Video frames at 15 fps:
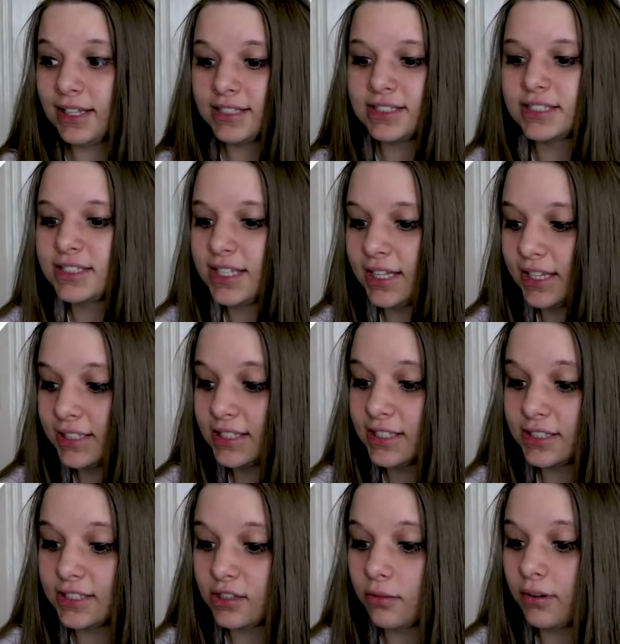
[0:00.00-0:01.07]
this and say this
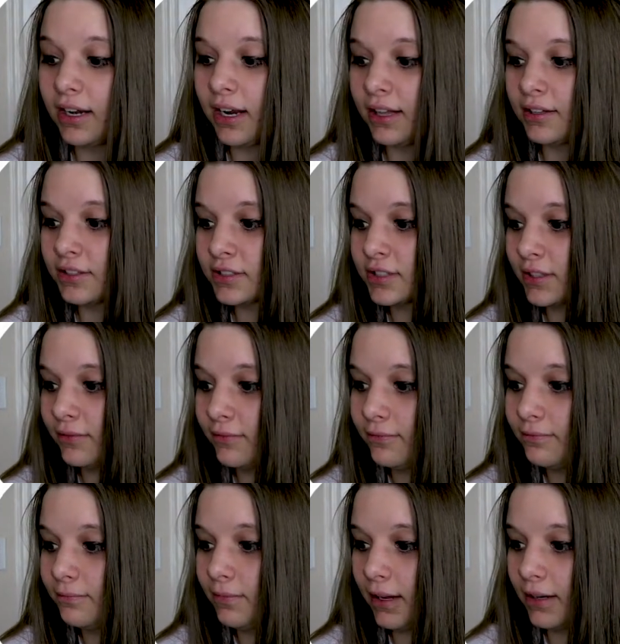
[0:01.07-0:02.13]
is $3 and
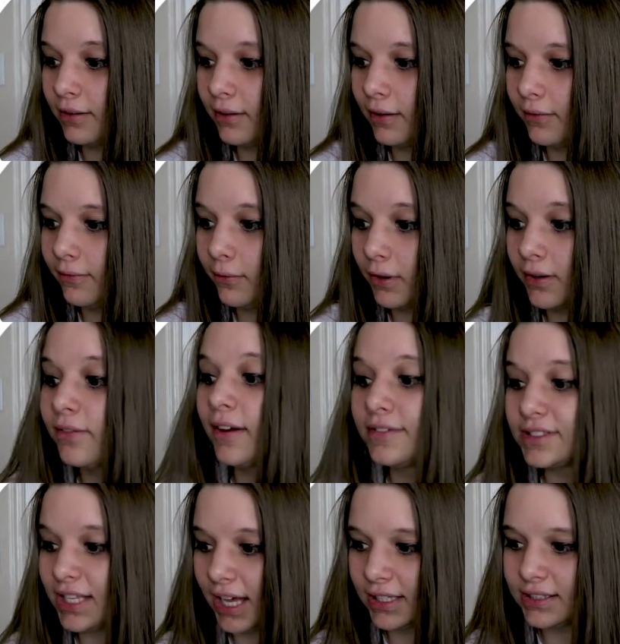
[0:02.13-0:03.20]
I don't know,
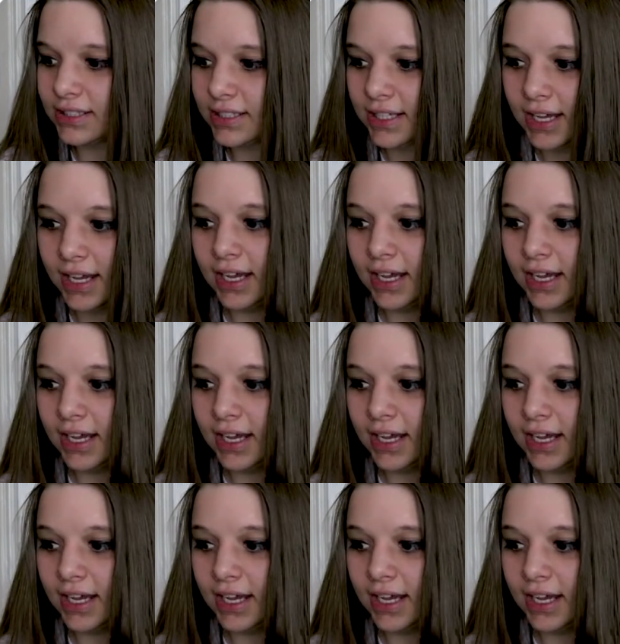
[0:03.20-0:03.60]
45 cents.